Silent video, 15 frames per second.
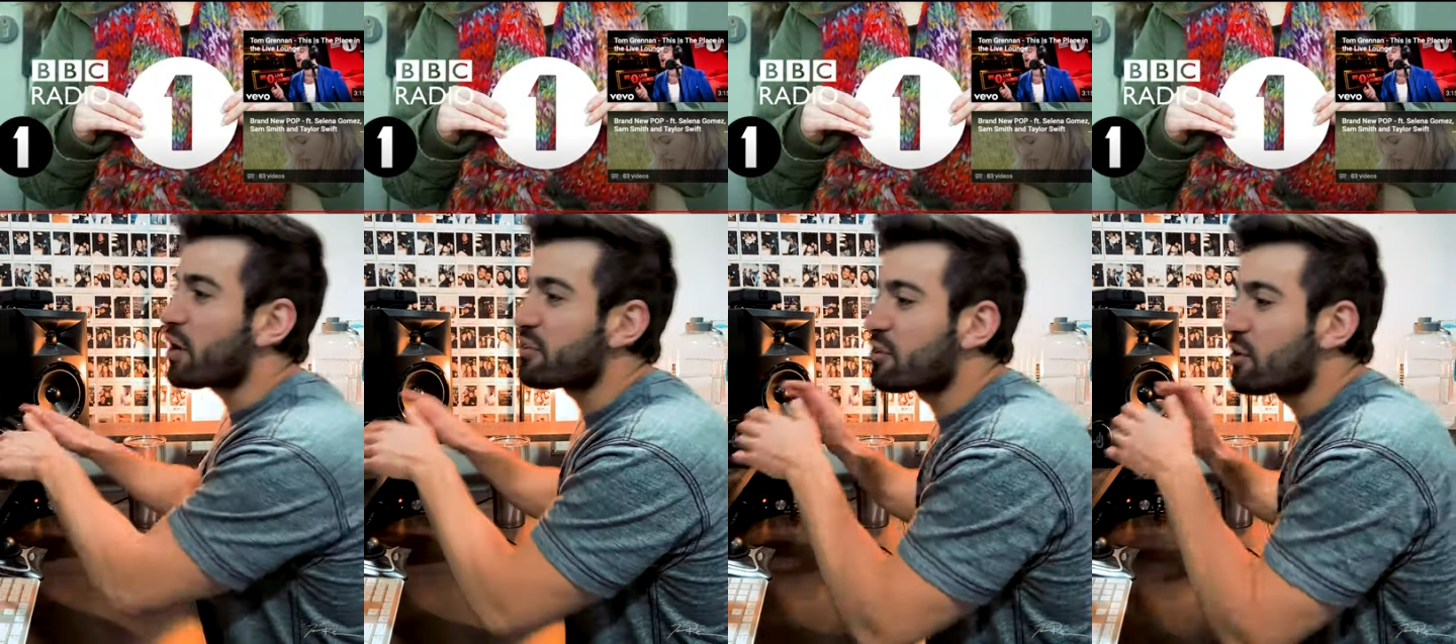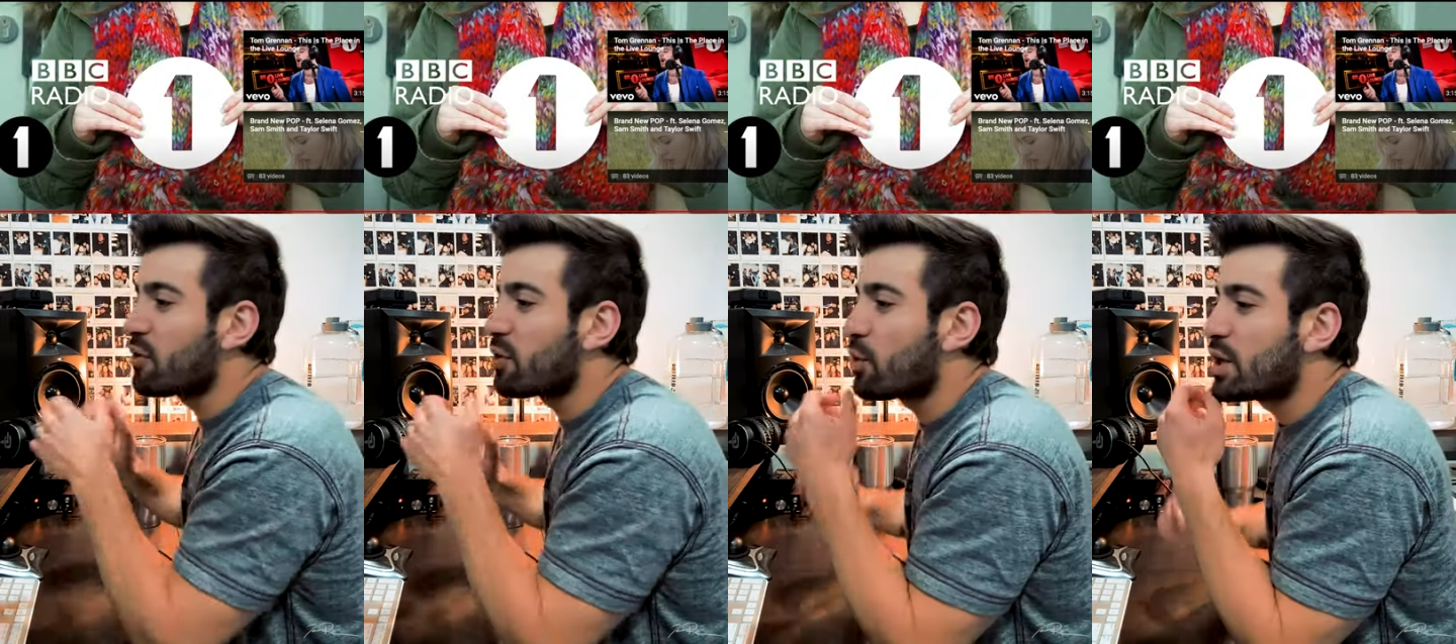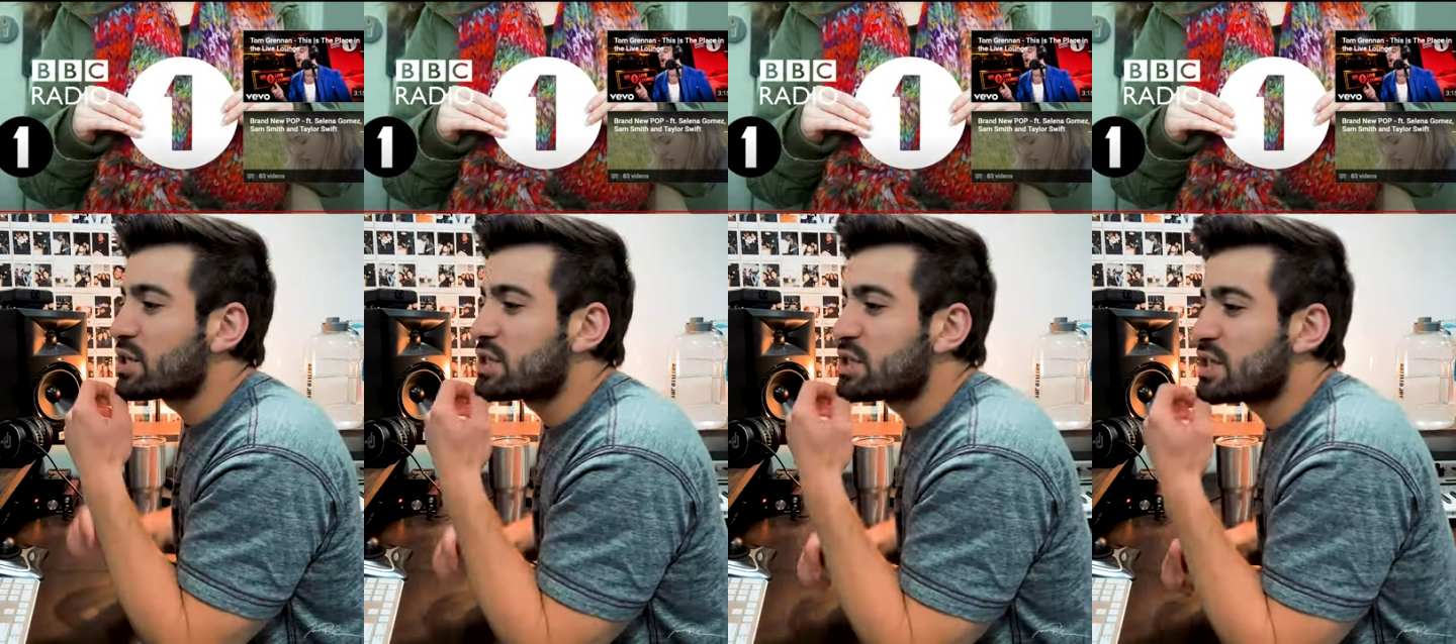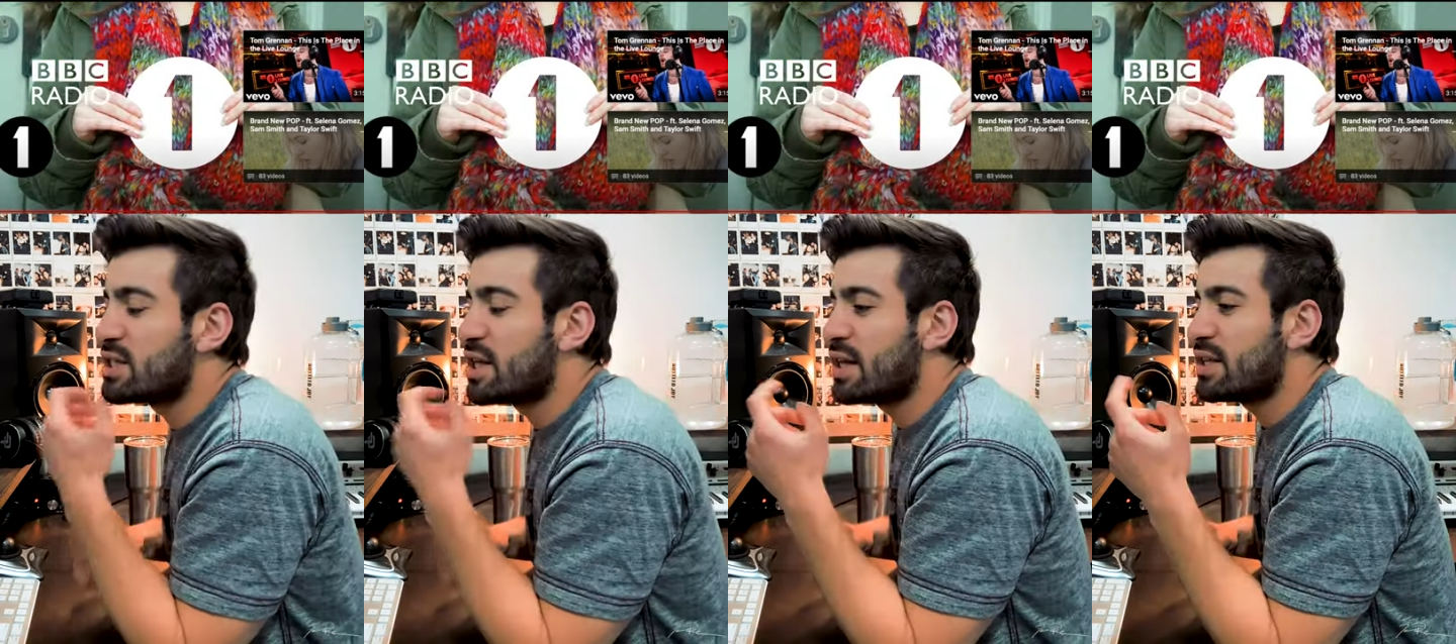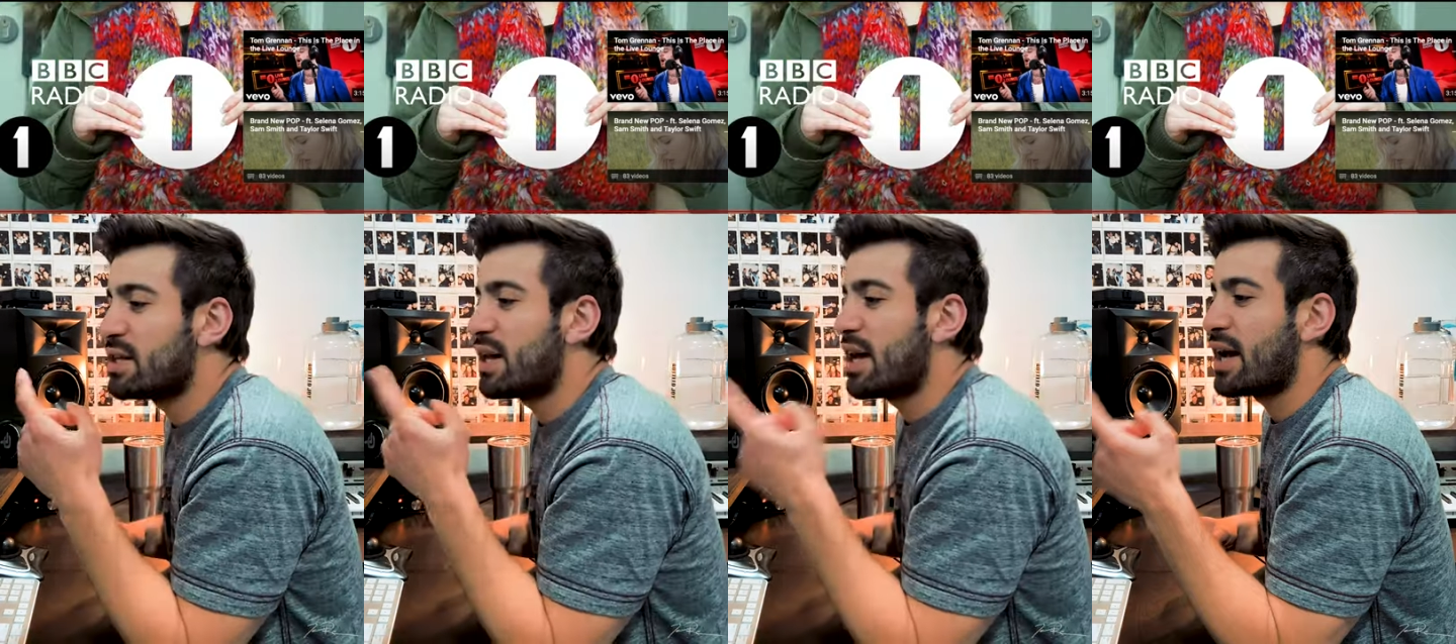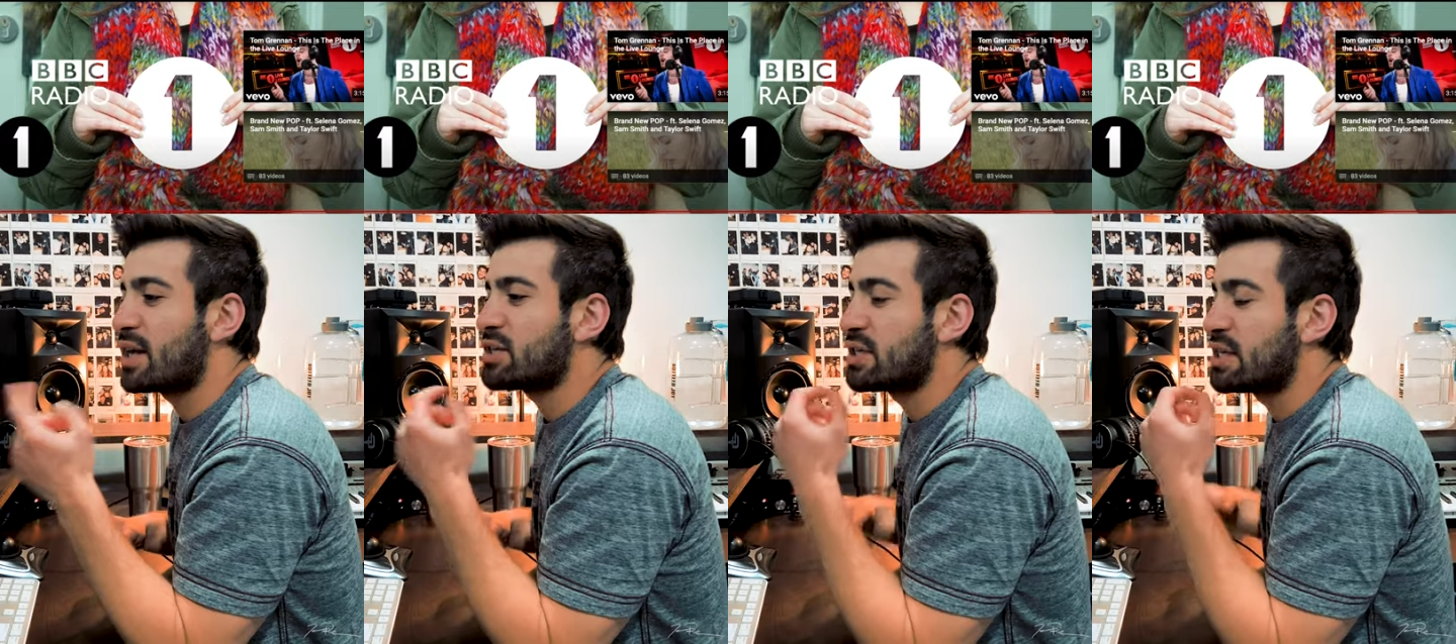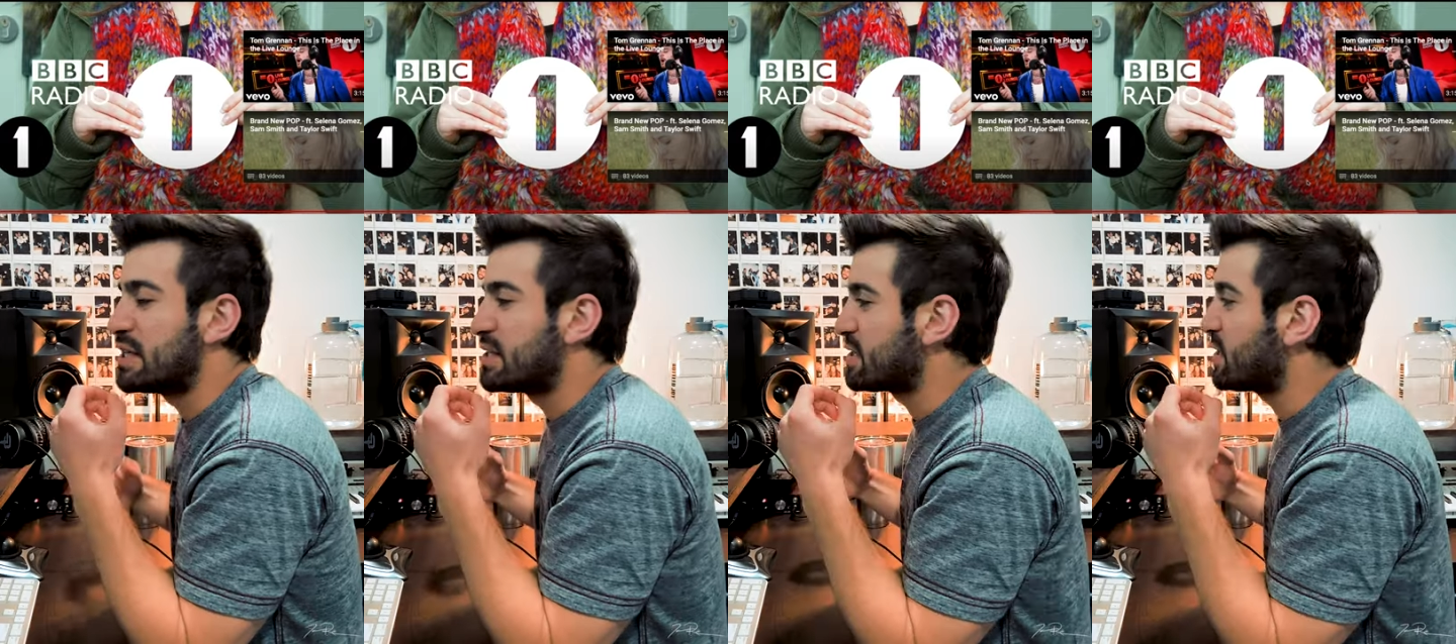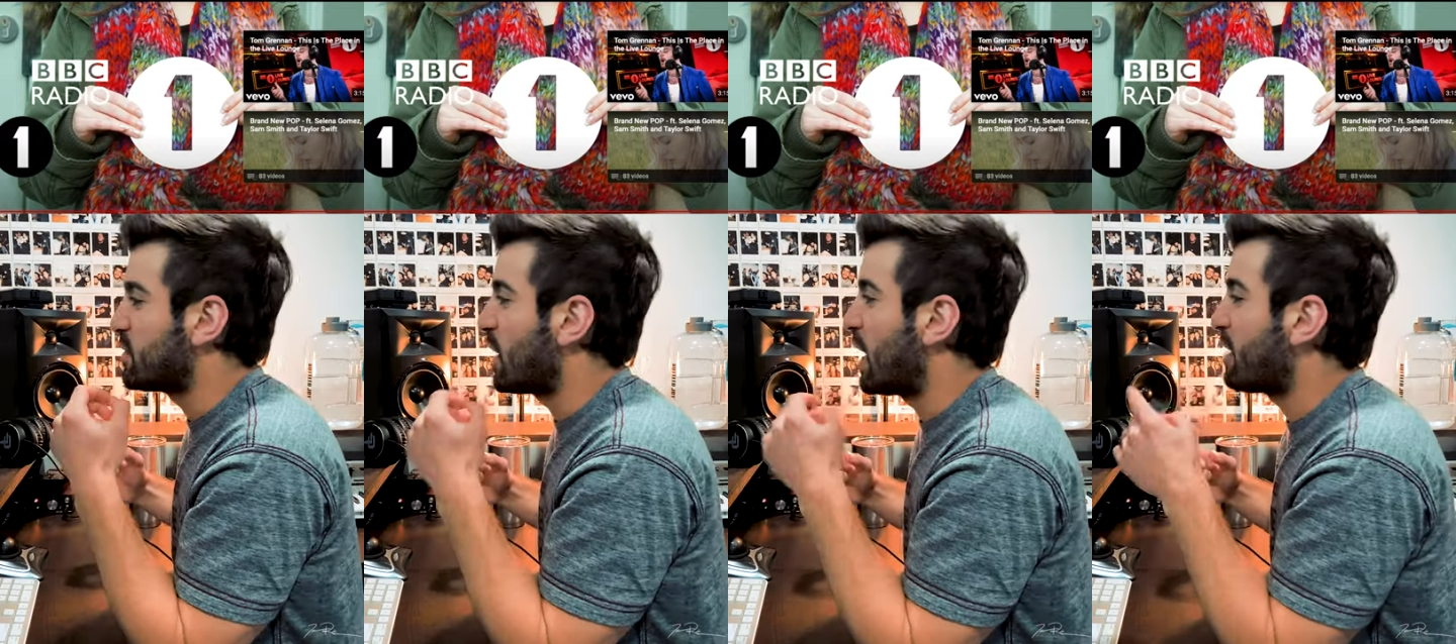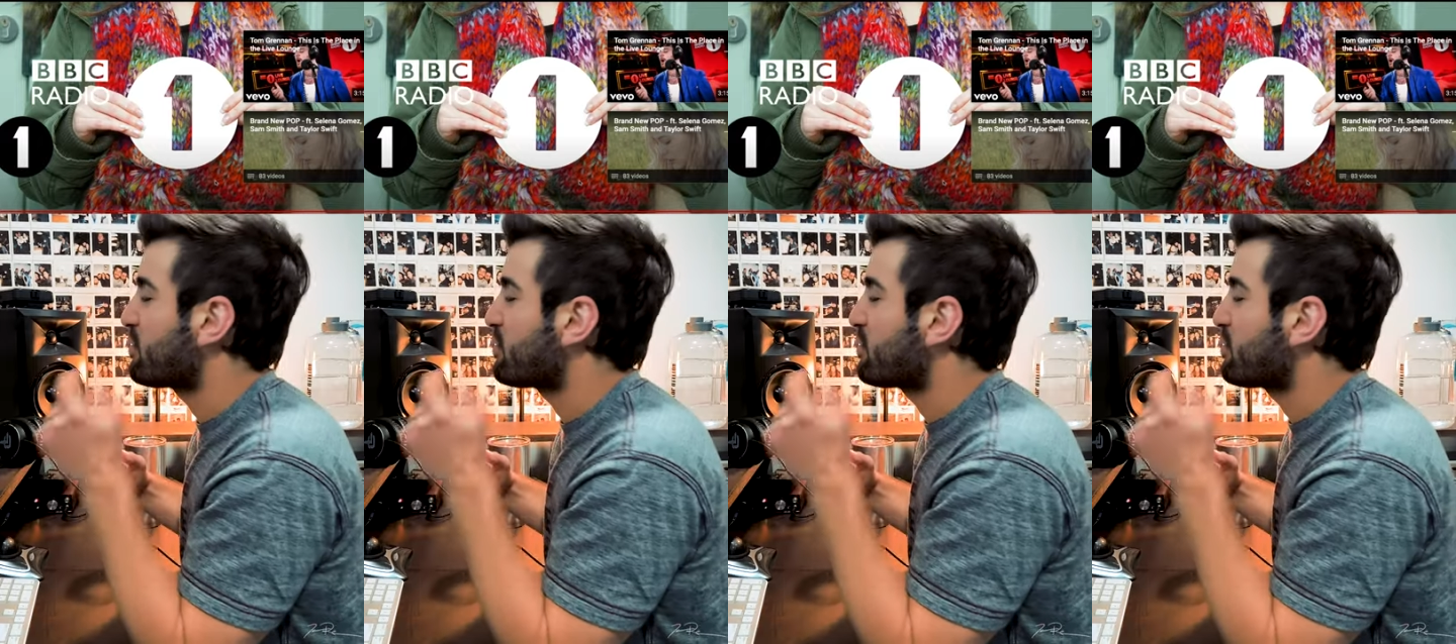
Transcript: so question of the day today actually is, I've